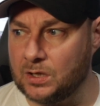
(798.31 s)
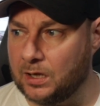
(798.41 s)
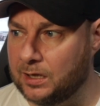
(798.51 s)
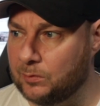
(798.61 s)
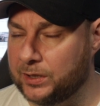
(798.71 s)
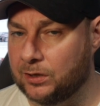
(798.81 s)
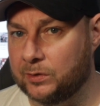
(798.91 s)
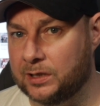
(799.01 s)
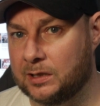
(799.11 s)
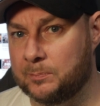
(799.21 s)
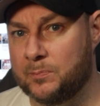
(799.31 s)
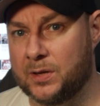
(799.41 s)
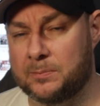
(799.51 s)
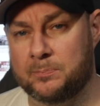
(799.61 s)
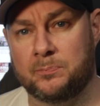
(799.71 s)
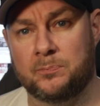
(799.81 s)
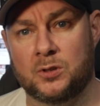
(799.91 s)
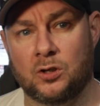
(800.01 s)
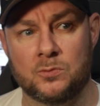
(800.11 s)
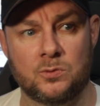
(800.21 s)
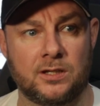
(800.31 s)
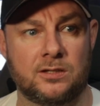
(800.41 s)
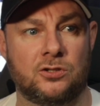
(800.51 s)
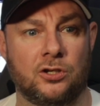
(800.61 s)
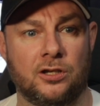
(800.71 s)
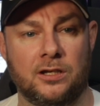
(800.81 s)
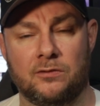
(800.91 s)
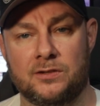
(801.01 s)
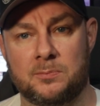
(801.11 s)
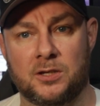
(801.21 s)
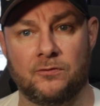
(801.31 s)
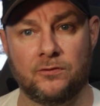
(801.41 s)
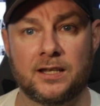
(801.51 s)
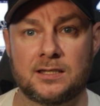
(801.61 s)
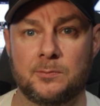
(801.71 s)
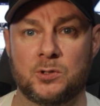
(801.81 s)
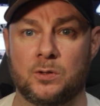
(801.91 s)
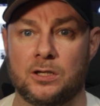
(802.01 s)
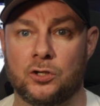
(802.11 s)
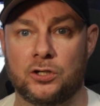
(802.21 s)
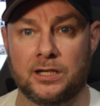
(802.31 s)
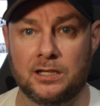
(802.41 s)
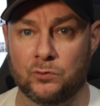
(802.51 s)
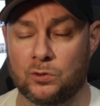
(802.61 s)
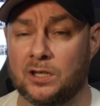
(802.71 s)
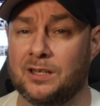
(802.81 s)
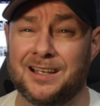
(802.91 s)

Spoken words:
We know he comes with this journey of he's conflicted between good and evil.